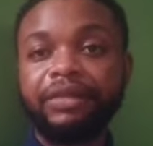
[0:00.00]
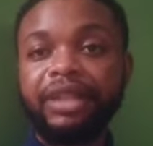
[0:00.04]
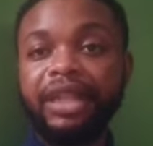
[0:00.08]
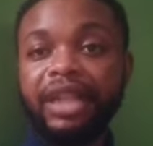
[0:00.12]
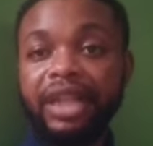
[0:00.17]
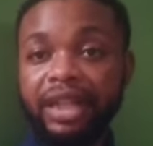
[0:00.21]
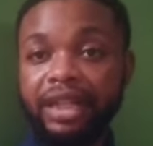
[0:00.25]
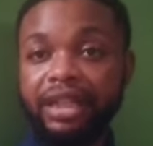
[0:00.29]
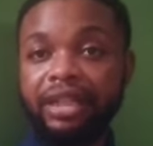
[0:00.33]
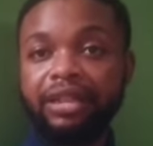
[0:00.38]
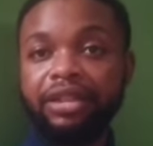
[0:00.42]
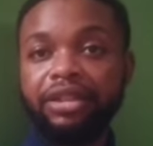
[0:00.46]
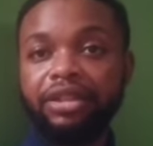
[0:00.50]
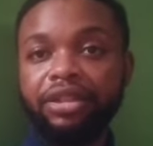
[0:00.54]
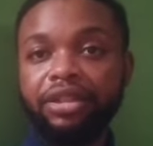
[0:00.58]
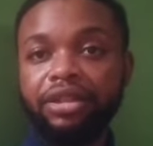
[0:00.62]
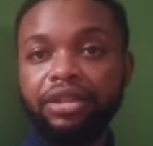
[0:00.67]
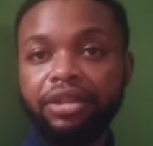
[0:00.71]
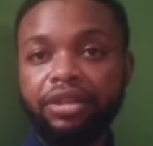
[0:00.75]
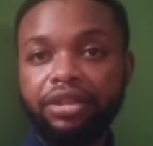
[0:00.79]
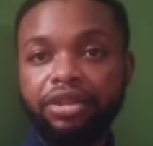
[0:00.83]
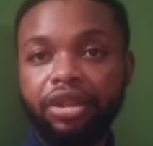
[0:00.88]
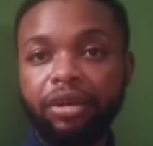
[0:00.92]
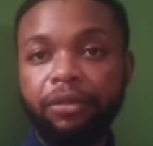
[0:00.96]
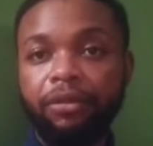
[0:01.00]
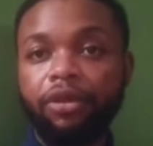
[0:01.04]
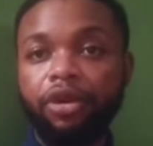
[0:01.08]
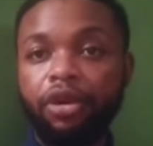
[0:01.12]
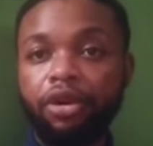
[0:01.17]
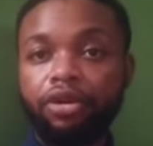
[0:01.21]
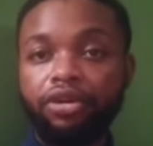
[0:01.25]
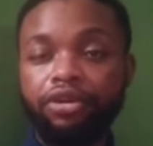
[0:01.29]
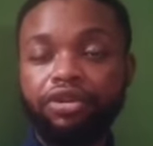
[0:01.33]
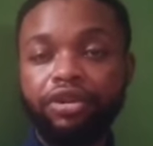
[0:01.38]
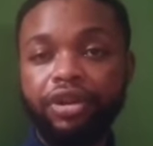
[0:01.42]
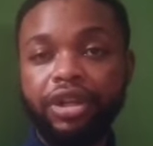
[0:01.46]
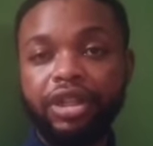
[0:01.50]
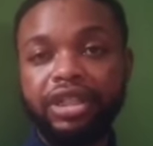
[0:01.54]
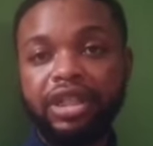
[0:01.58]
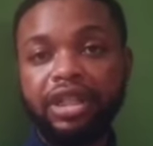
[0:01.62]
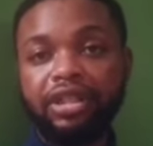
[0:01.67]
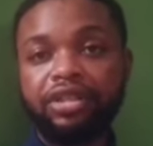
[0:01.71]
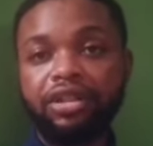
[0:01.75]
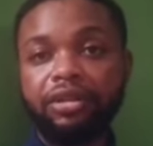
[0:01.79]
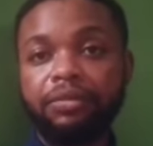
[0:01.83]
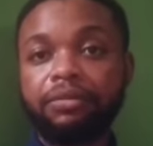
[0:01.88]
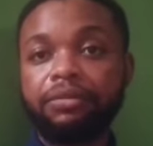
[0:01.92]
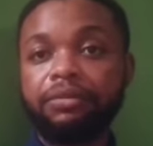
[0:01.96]
in some countries and
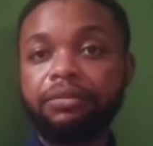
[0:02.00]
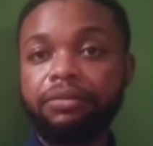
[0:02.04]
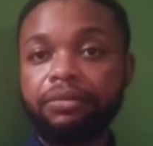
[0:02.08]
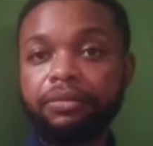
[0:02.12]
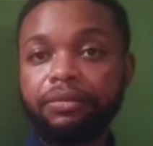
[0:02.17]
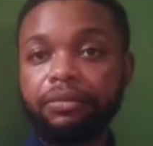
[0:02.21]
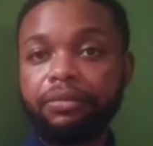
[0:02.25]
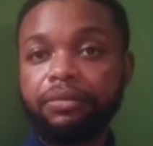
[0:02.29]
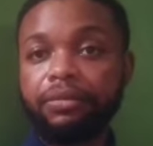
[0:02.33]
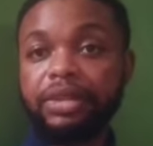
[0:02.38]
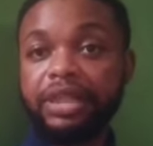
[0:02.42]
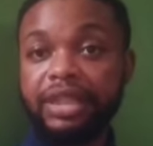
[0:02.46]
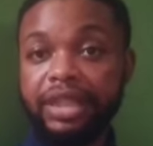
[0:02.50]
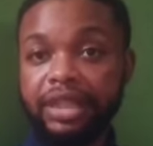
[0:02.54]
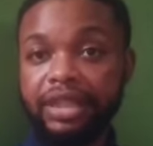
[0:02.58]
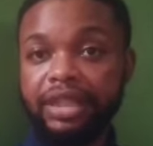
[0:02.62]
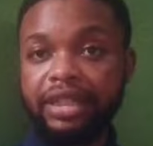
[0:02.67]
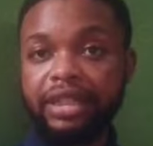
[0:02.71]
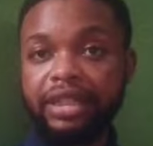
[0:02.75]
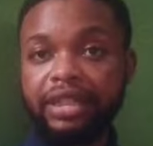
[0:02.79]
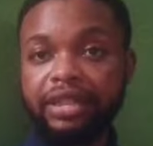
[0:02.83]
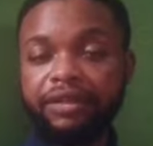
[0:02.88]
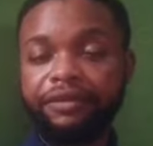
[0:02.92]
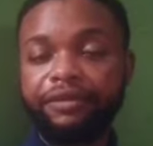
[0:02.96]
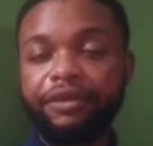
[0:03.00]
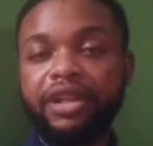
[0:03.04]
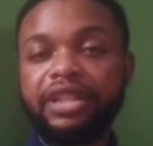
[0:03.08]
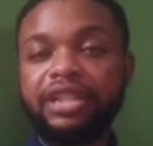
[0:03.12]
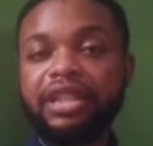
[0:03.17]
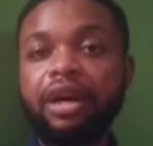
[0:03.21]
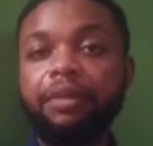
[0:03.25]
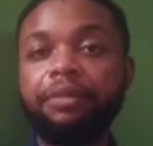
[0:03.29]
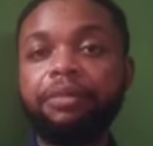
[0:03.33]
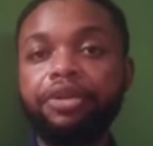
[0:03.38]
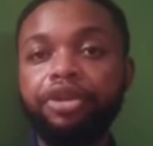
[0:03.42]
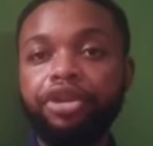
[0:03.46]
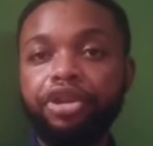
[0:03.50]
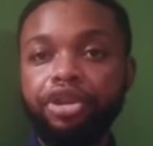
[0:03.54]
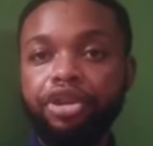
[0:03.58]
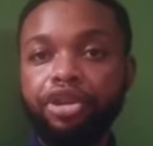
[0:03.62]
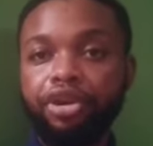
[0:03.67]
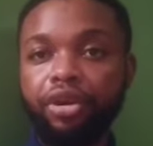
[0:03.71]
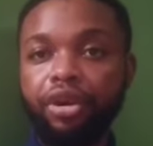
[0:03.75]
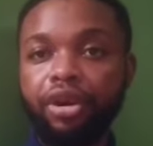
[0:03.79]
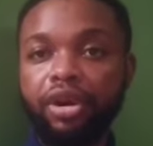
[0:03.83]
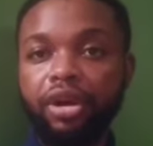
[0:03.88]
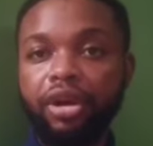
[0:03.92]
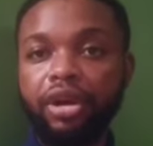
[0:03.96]
some cities. For example, New
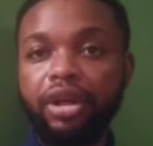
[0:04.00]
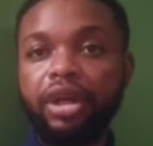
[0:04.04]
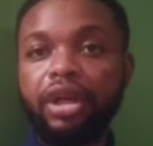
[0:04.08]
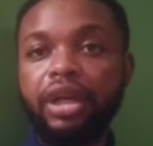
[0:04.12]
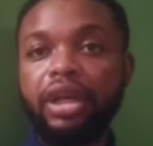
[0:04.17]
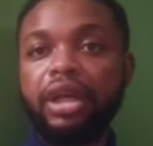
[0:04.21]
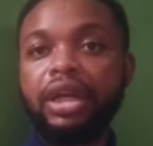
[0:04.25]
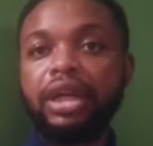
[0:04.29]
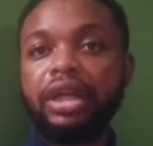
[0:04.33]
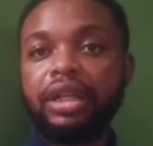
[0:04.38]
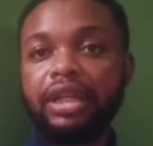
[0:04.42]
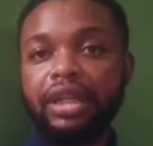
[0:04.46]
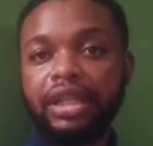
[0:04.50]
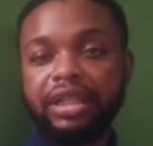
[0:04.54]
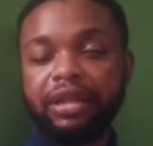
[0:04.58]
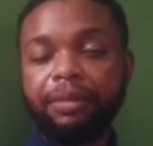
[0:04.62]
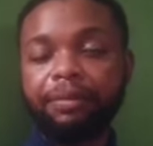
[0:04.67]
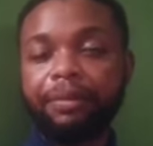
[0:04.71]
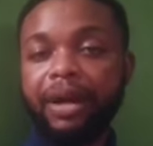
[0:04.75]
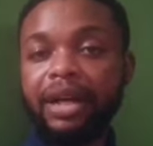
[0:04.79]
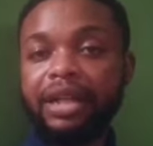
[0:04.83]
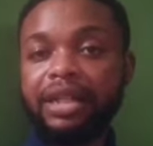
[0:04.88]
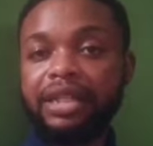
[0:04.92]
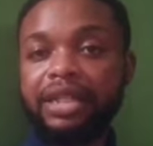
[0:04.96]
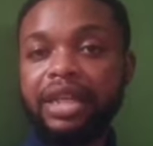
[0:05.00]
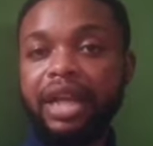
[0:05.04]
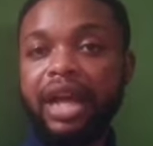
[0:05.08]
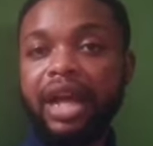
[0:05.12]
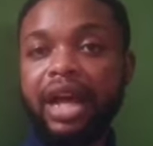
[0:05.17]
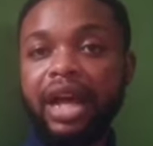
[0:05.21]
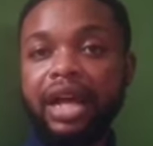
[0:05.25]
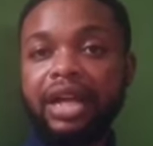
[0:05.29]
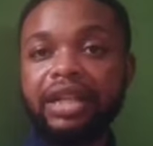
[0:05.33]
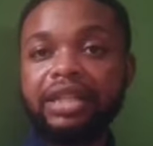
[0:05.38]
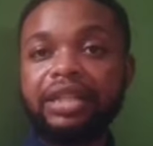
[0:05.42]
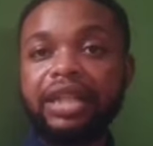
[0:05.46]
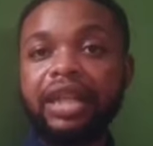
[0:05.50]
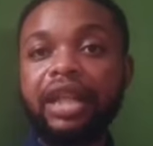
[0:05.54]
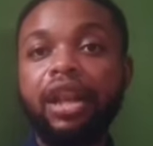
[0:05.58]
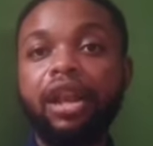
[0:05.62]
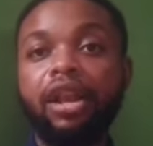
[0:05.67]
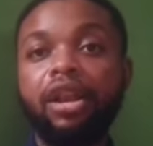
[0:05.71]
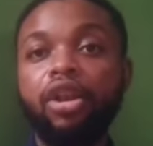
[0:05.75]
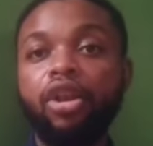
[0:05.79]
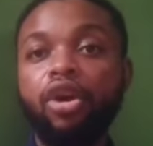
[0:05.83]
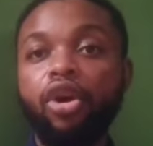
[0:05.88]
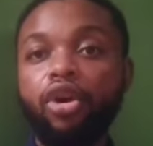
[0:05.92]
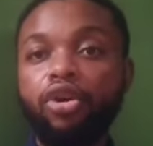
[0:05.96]
York, there's a part that has a
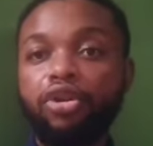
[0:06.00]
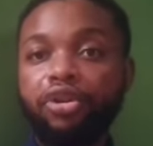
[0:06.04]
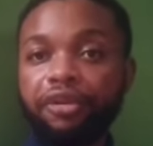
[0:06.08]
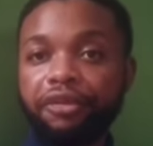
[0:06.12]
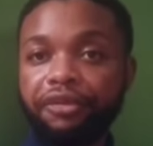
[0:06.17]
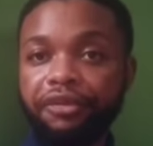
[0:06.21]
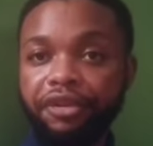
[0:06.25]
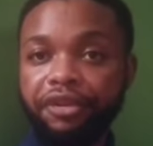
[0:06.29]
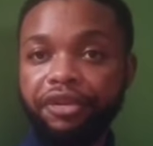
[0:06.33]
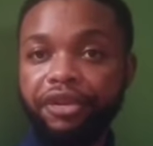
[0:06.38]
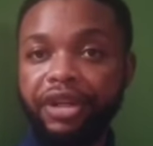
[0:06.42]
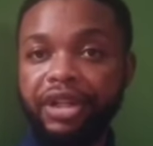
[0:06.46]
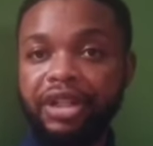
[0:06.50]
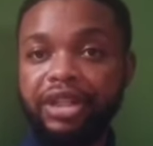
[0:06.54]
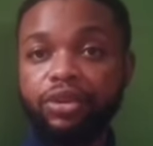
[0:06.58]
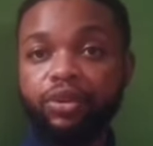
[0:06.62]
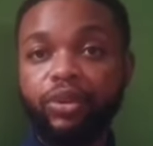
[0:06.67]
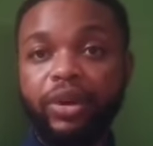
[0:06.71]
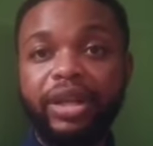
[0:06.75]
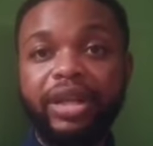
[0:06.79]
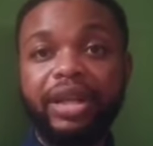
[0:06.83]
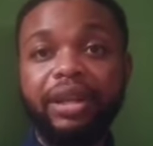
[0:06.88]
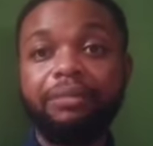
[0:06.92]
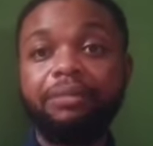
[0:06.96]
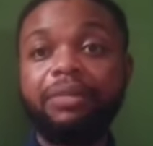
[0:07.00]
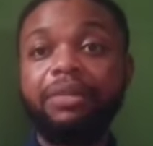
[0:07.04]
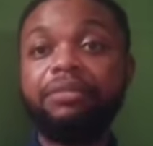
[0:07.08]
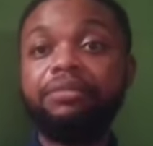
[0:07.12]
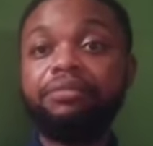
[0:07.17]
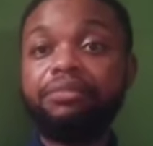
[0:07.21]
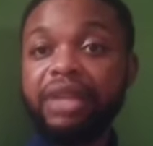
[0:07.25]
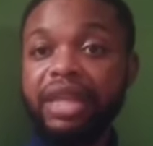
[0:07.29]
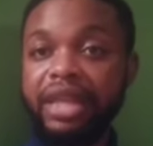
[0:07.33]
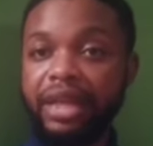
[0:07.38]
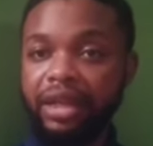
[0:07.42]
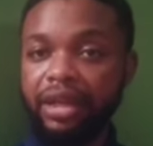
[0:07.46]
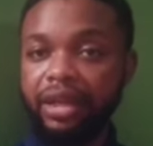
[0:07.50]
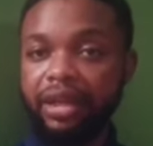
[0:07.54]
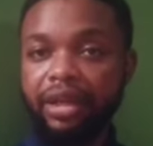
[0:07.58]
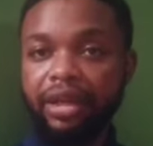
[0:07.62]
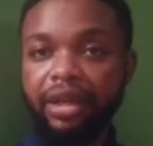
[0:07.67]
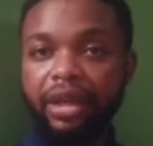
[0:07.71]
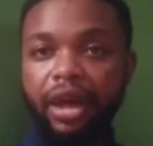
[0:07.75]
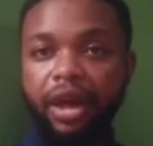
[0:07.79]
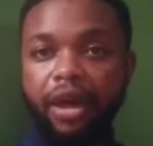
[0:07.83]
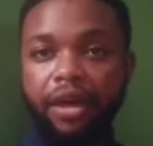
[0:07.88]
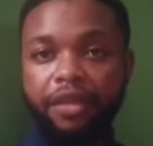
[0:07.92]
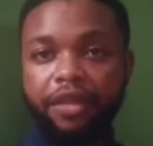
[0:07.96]
lot of trees where they mimic
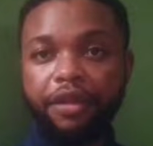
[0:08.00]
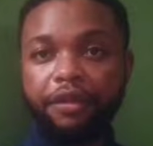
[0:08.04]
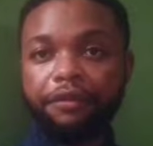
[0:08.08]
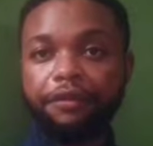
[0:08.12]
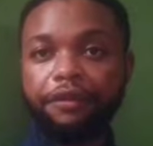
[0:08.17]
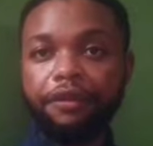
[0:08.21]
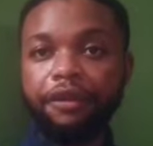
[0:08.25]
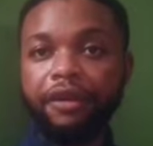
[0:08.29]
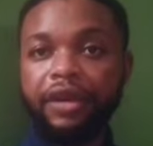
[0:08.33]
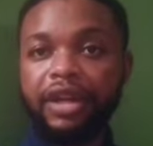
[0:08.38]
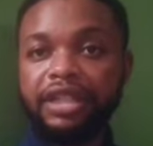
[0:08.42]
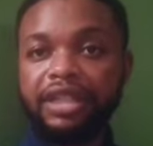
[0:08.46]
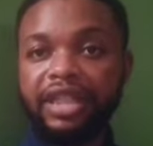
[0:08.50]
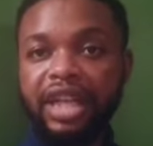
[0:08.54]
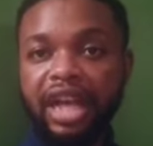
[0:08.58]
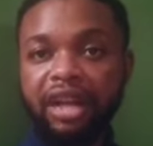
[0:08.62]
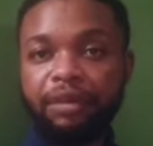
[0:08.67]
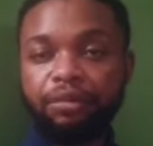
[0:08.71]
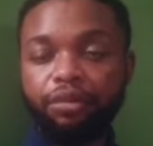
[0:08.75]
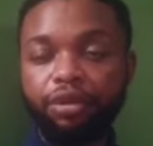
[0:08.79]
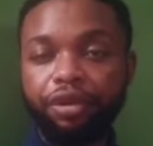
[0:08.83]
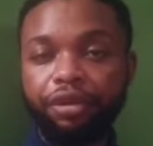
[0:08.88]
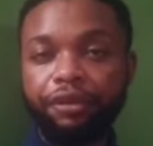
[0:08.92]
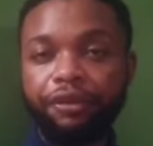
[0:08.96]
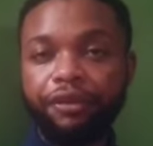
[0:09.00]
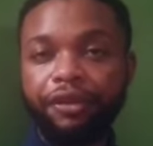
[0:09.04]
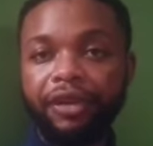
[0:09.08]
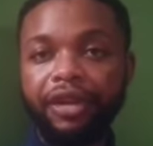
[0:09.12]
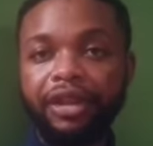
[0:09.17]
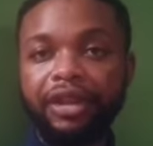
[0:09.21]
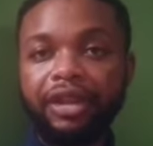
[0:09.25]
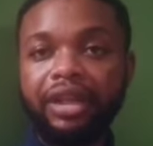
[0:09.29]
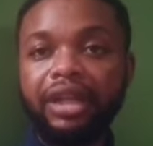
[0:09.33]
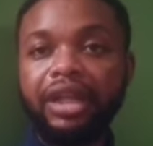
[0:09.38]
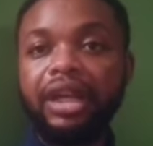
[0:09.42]
the forest atmosphere.